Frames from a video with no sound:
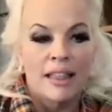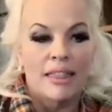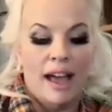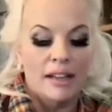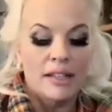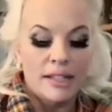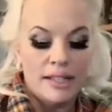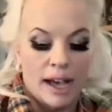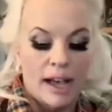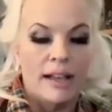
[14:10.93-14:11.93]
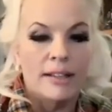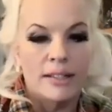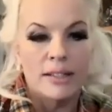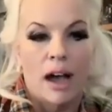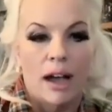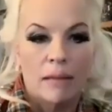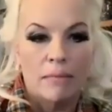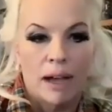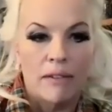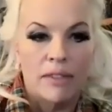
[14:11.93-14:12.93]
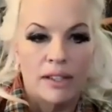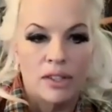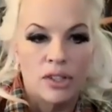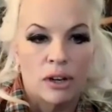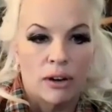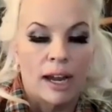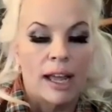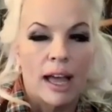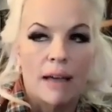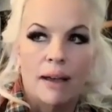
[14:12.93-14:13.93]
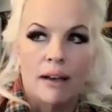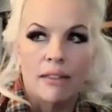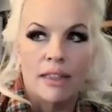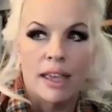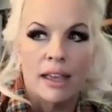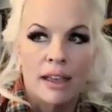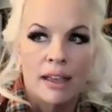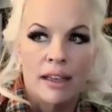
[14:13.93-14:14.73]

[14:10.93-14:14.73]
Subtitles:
that does talk about this story about the